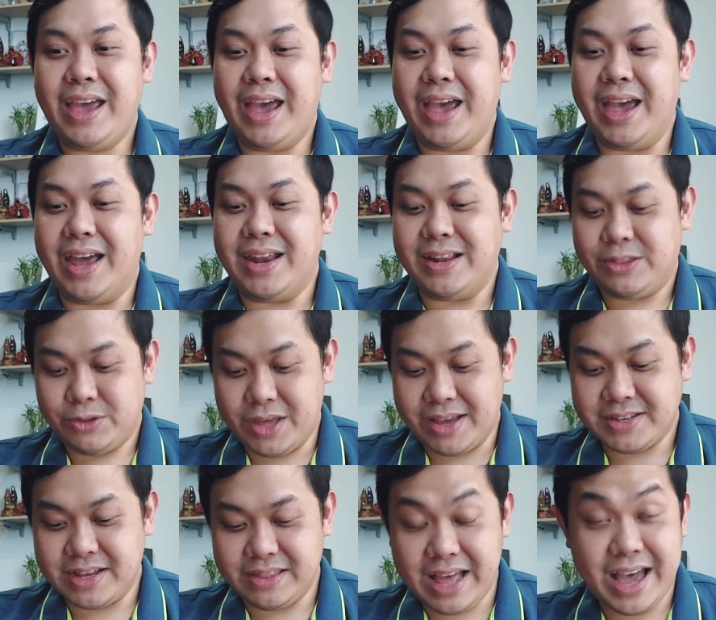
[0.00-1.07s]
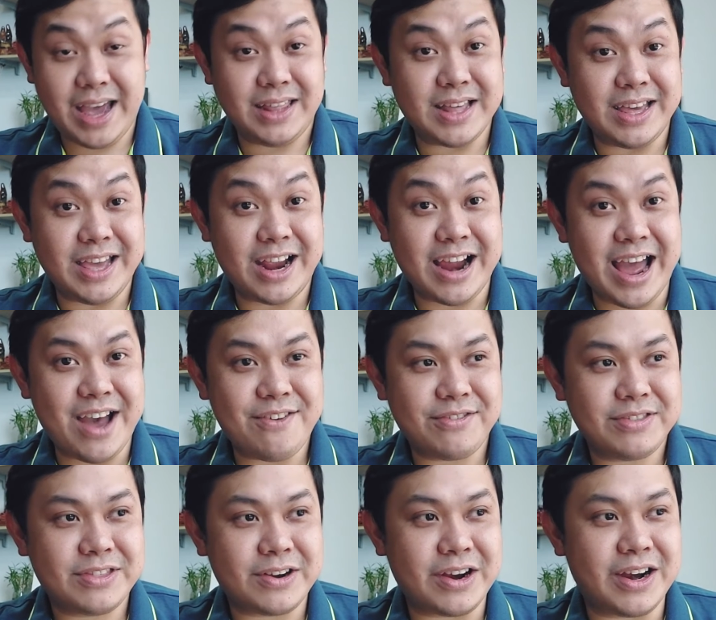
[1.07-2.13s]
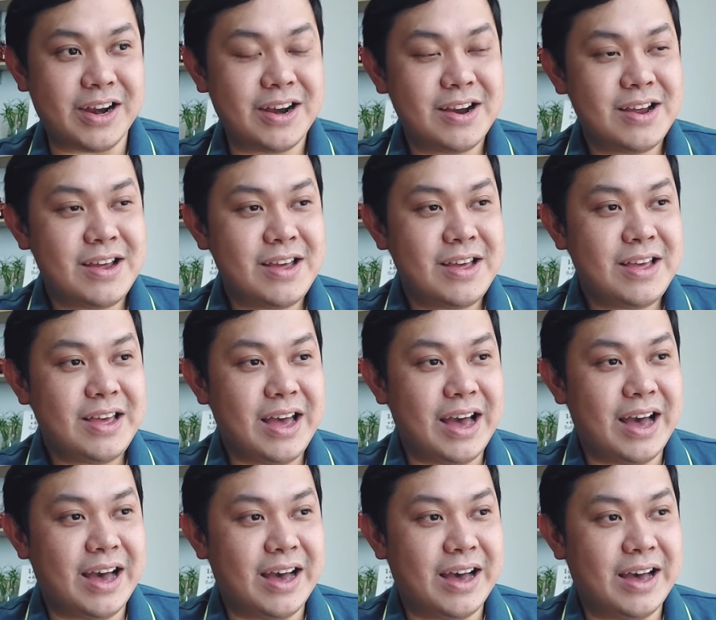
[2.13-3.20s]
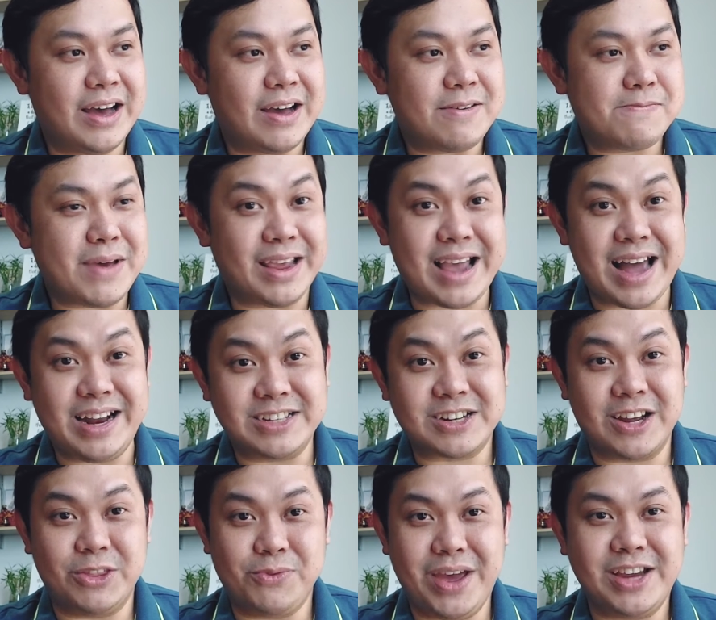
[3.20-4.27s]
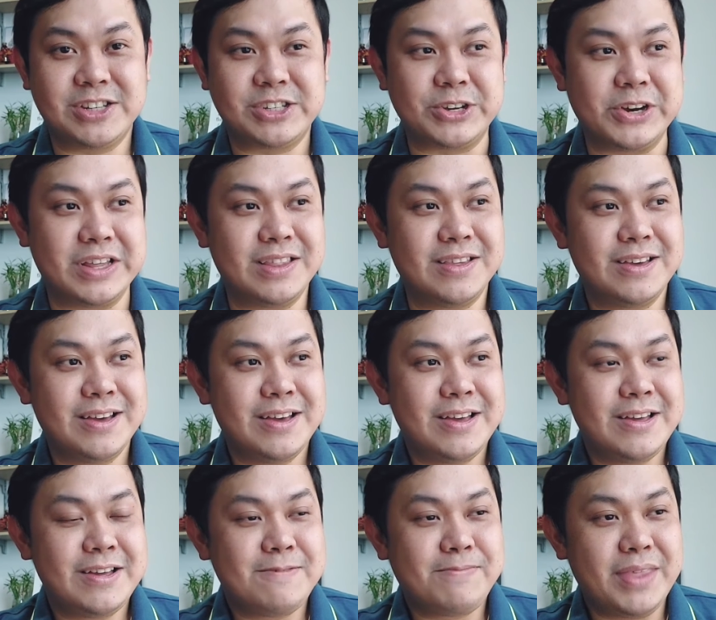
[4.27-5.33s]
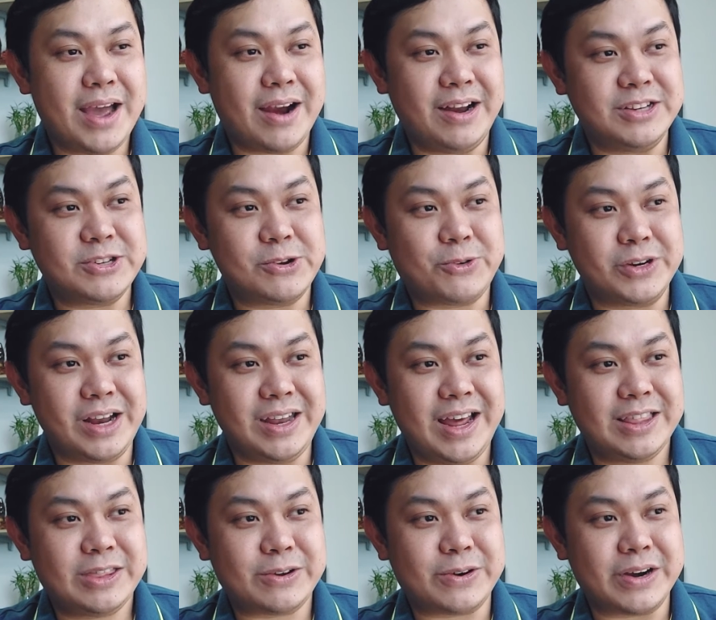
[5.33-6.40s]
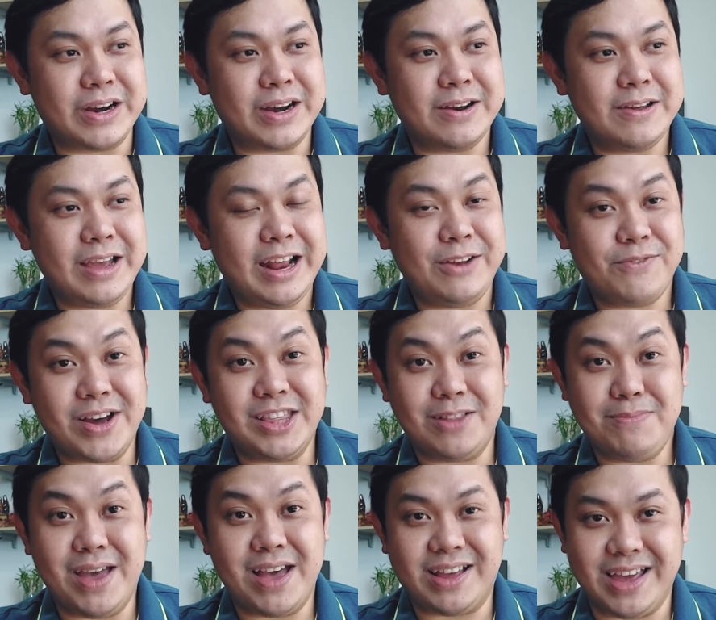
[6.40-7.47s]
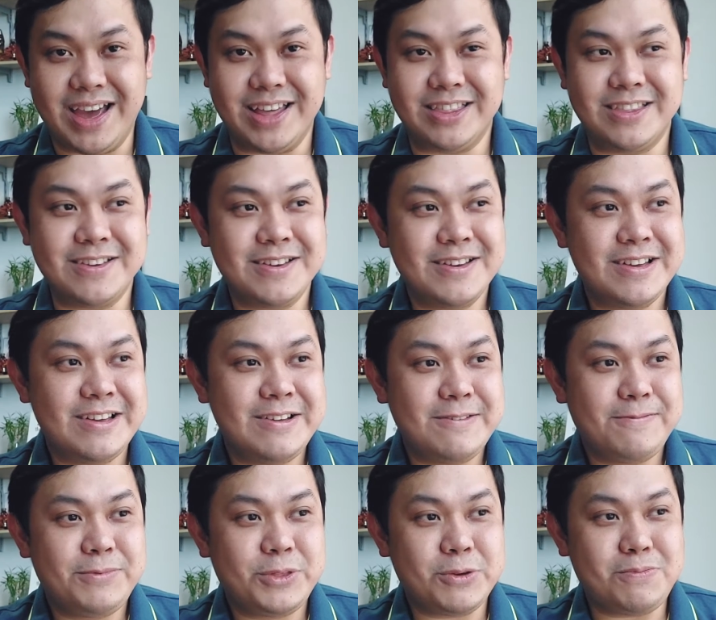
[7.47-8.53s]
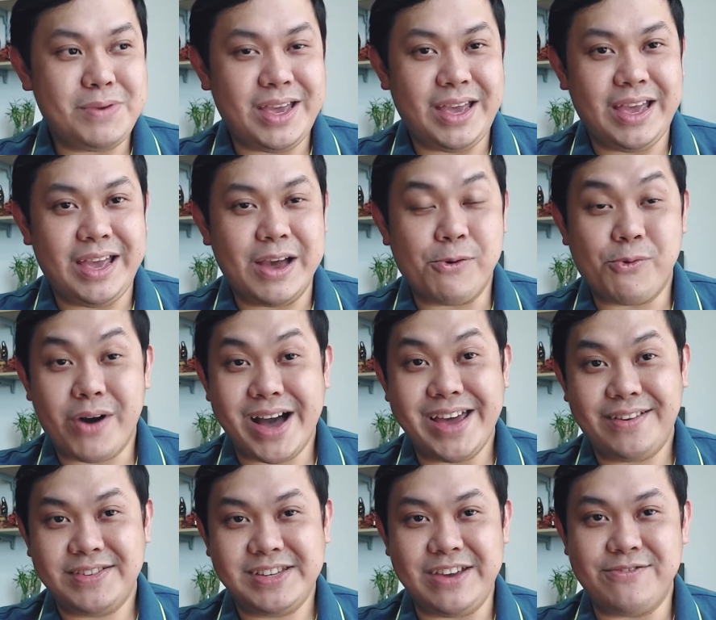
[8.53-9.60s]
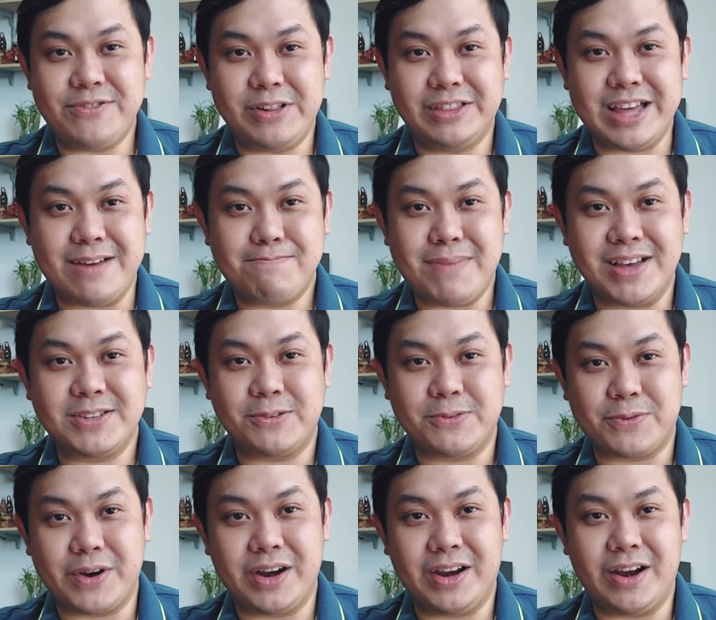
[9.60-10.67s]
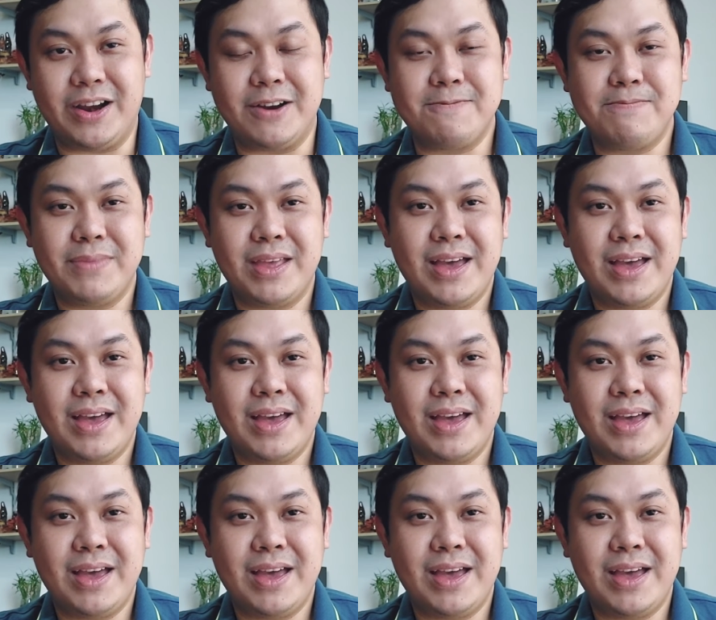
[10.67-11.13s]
And in 2009, a year after uh, my college graduation, our regional coordinator invited me again to be a YFC full time pastor worker.